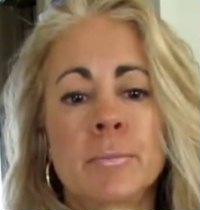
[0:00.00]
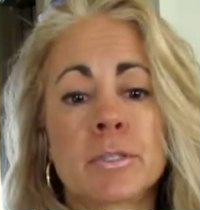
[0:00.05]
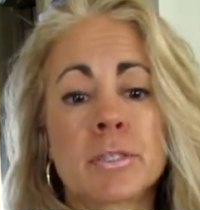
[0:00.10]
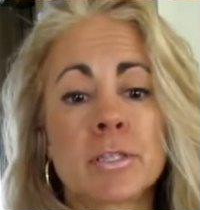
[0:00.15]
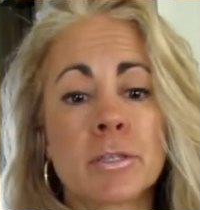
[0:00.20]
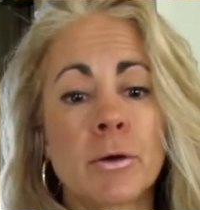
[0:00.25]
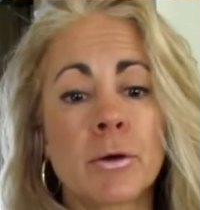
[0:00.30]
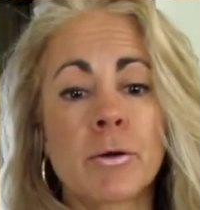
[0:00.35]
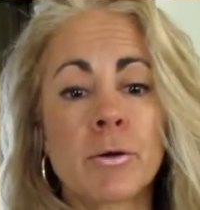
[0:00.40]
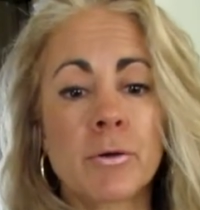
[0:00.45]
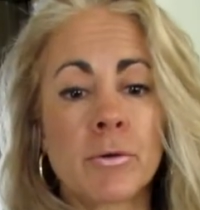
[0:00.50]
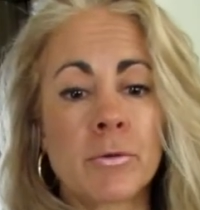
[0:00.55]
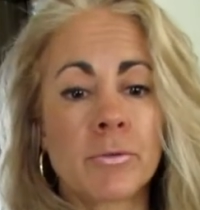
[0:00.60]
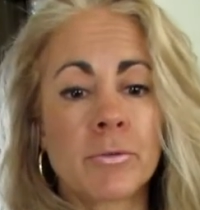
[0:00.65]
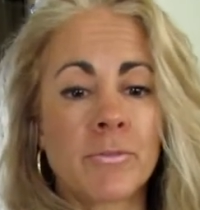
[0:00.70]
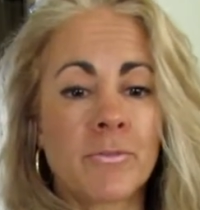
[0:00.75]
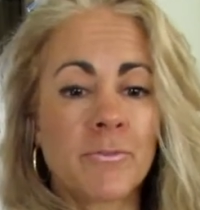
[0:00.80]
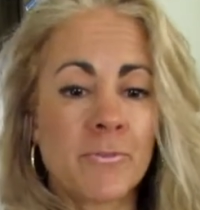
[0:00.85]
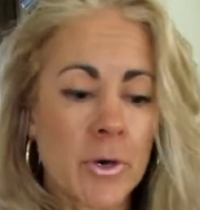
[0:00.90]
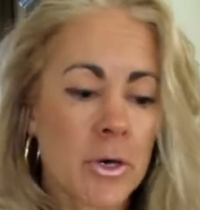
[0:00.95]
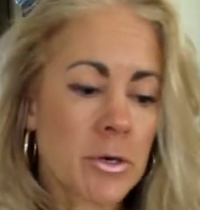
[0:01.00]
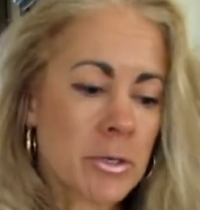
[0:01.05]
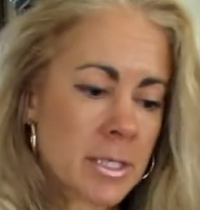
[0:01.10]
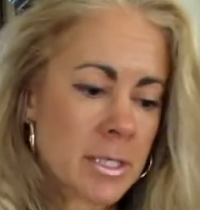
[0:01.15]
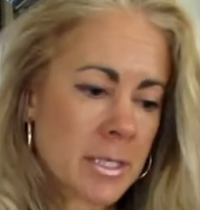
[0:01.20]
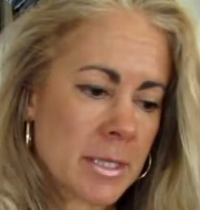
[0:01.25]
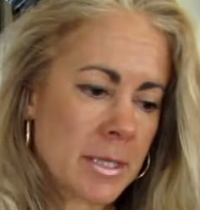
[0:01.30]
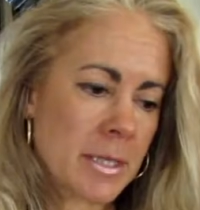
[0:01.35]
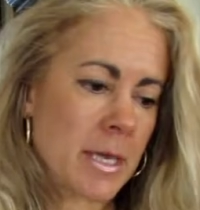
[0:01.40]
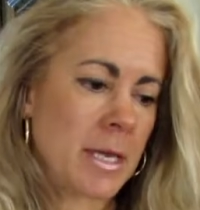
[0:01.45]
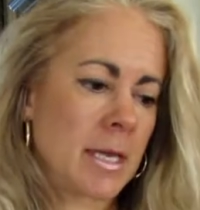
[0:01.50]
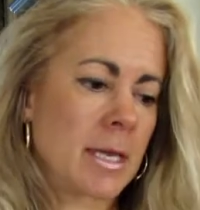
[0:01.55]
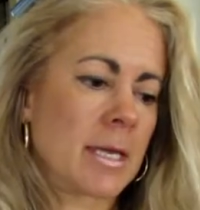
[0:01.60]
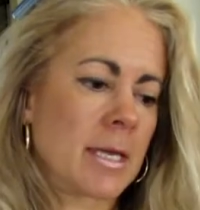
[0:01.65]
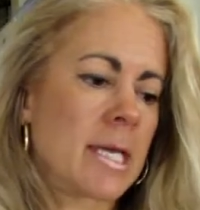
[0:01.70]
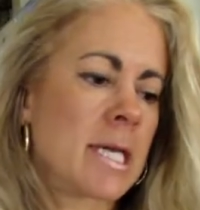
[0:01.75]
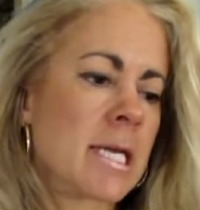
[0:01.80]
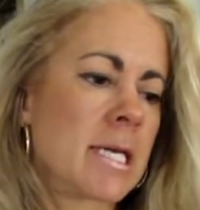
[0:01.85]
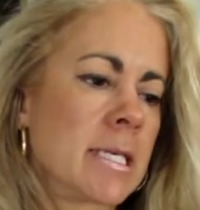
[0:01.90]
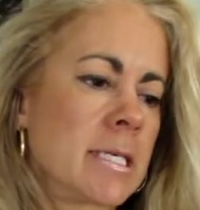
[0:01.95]
So first
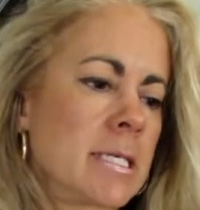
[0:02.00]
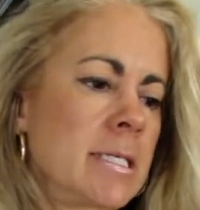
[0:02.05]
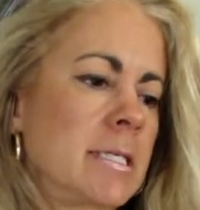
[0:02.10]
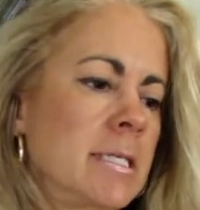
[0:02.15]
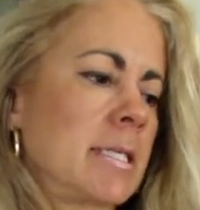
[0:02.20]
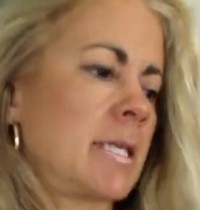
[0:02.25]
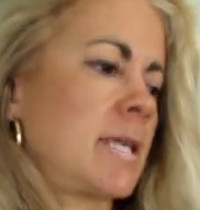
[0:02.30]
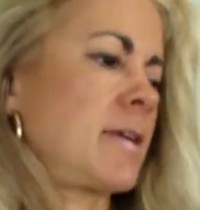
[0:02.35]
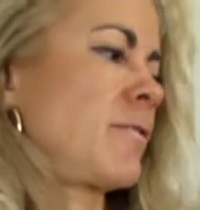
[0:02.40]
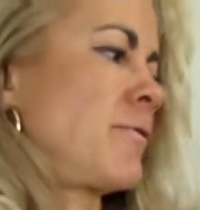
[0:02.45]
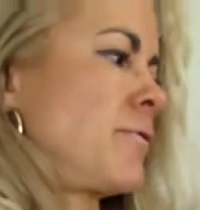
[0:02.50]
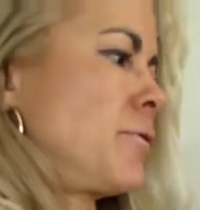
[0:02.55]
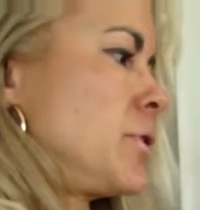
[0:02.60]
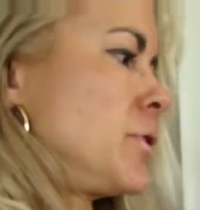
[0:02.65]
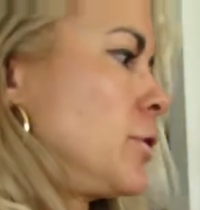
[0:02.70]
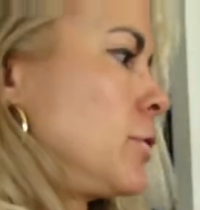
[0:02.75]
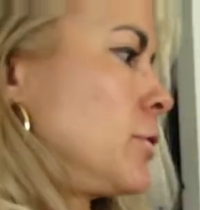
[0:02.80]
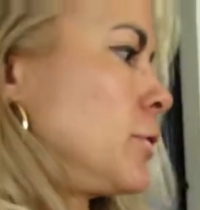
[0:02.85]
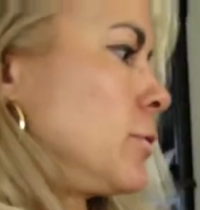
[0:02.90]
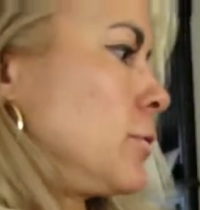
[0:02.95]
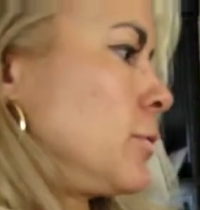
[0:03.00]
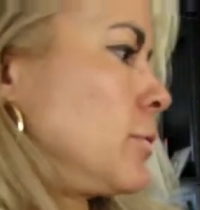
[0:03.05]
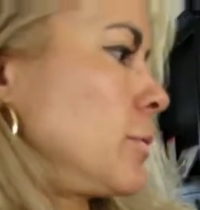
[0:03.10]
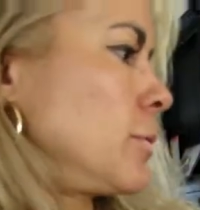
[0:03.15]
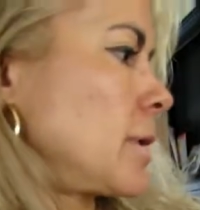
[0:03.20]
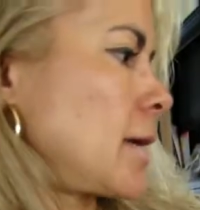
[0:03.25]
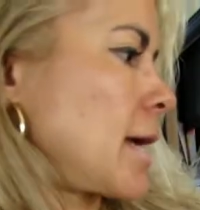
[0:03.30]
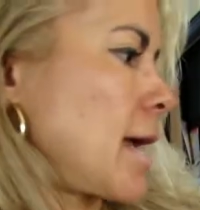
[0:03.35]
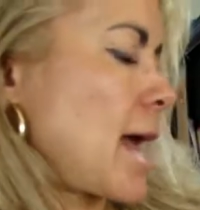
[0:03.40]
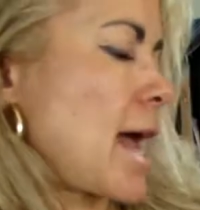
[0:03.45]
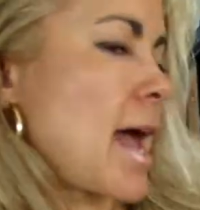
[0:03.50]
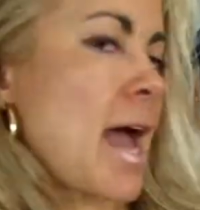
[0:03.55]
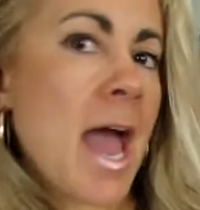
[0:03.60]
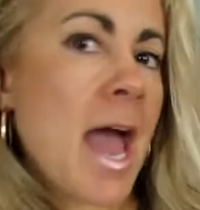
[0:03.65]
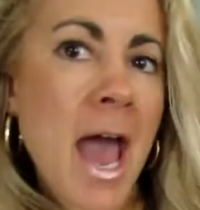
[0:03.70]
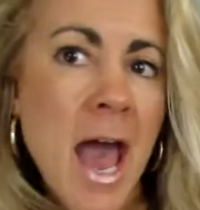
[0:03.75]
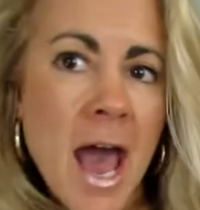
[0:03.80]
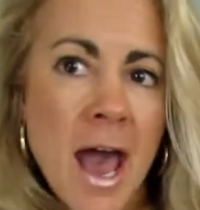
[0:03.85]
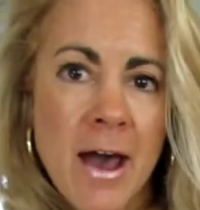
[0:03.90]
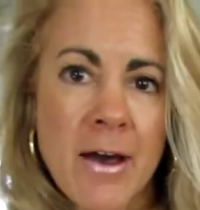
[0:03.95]
thing is, if you
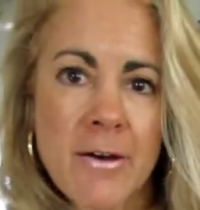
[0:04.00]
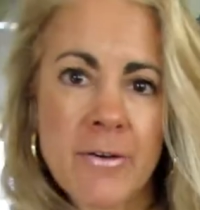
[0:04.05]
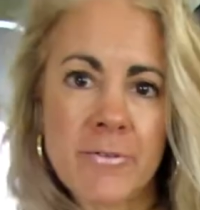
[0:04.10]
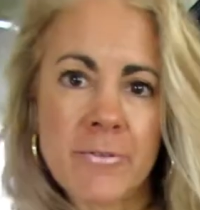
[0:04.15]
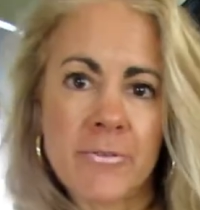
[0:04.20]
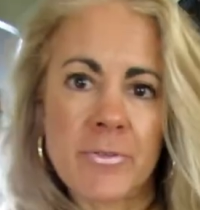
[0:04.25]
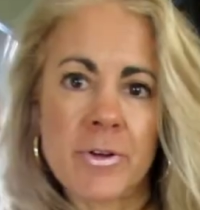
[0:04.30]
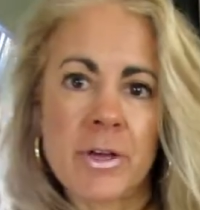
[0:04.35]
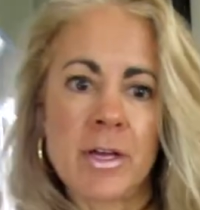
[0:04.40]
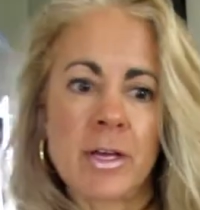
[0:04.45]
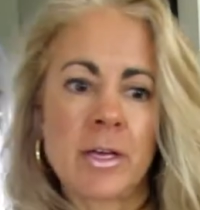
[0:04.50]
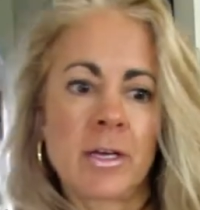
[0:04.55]
have